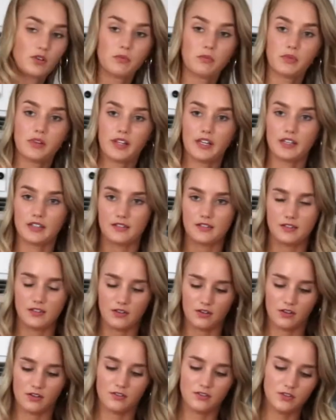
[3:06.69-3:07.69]
replace
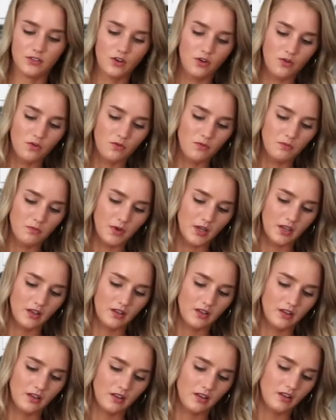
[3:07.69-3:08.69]
your dome
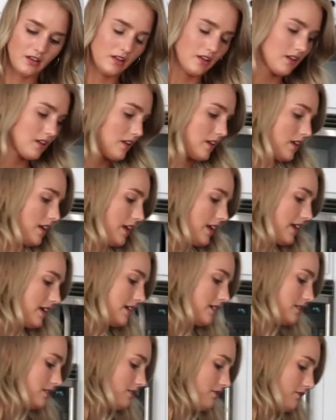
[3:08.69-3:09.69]

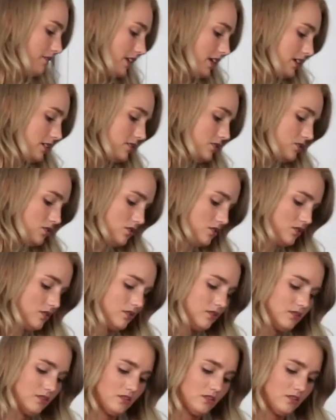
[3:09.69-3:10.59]
and the flange.